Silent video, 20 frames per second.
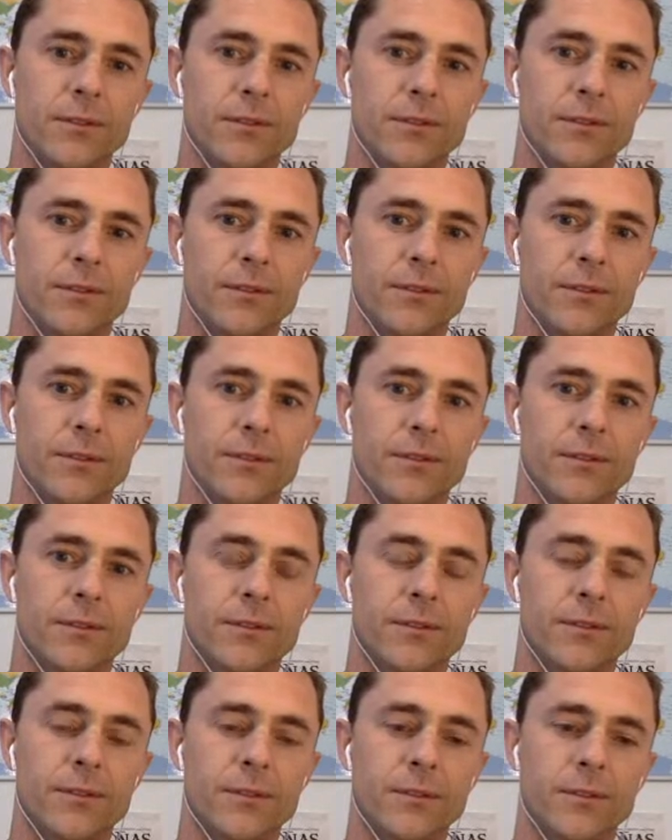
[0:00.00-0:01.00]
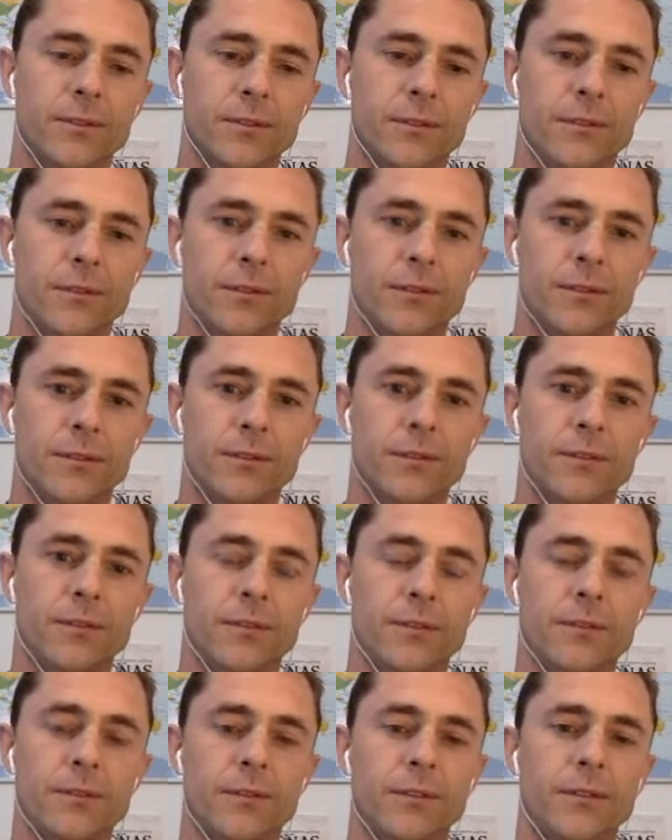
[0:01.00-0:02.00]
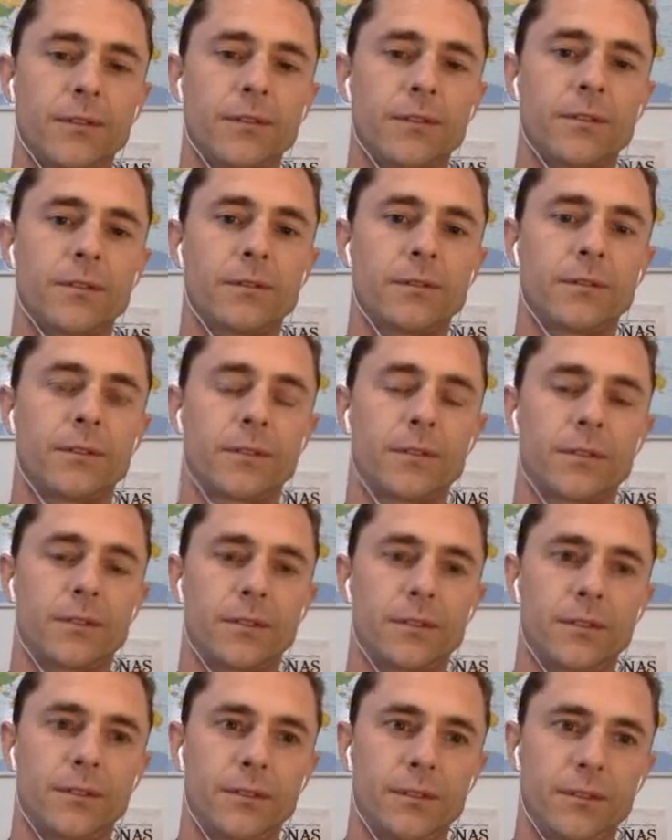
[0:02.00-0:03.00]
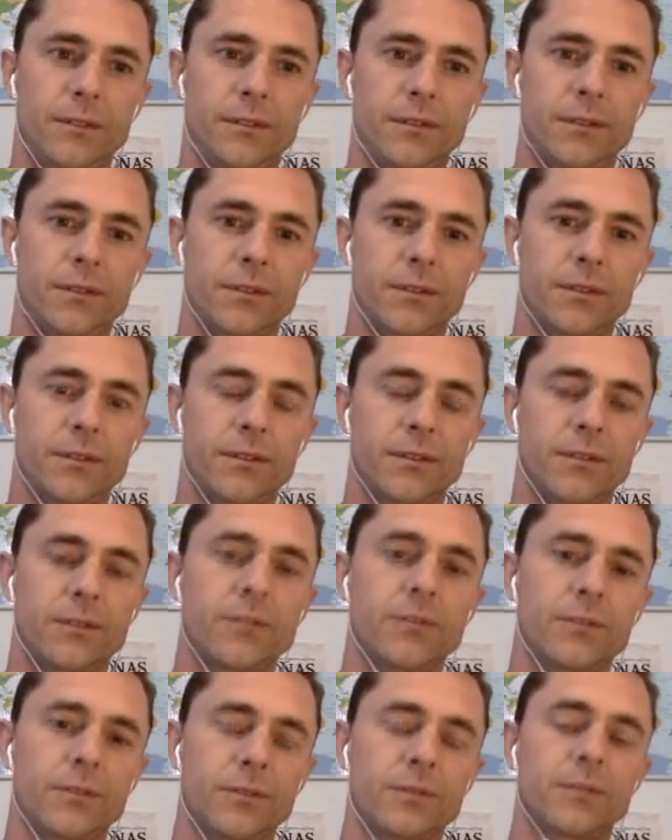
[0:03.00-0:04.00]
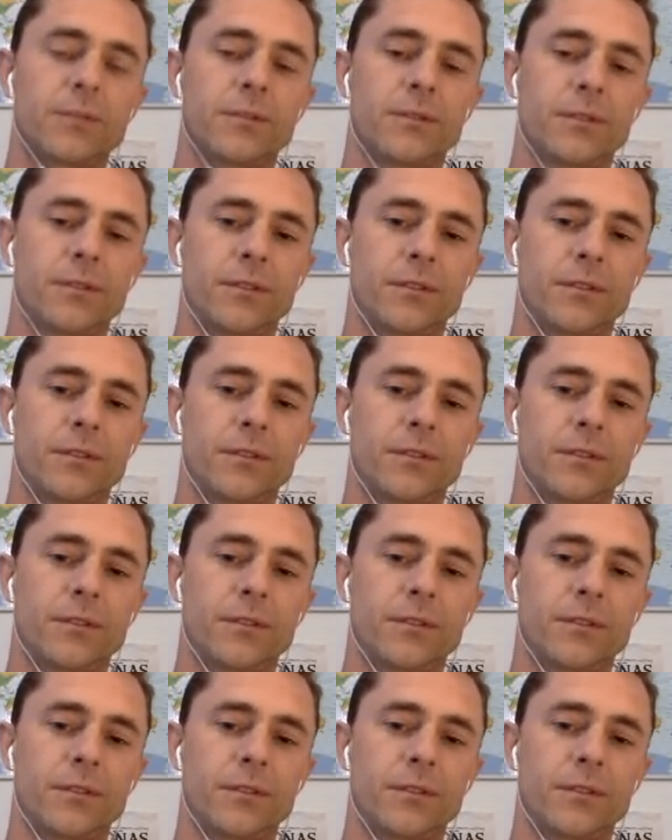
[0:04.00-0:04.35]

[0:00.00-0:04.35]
This person isn't speaking.